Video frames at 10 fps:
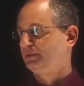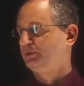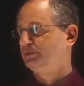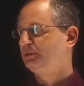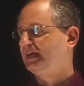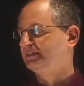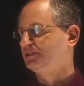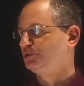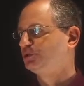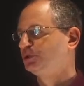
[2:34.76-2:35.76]
We do that
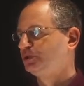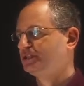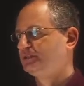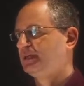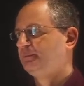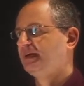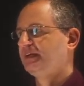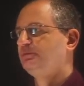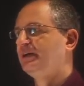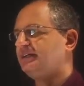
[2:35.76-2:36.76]
as usual
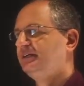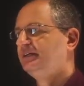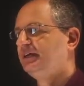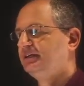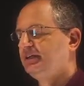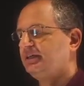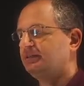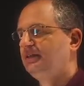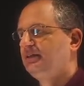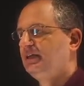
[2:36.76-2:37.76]
by writing
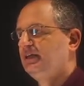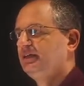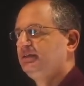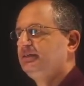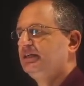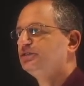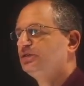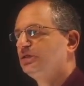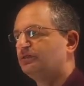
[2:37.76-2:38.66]
the integral